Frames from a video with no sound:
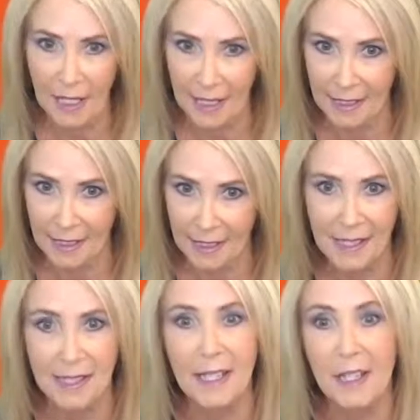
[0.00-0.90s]
Kids,
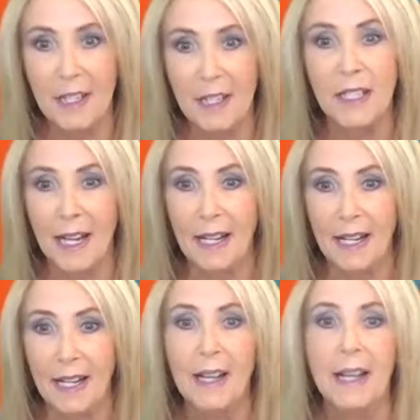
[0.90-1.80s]
is here
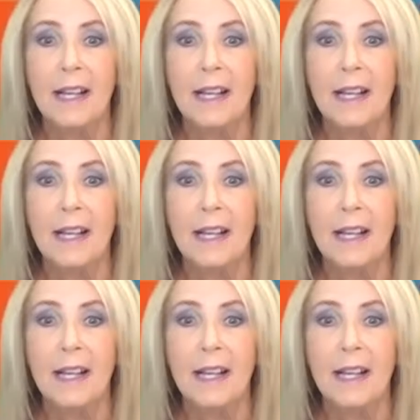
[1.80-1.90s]
today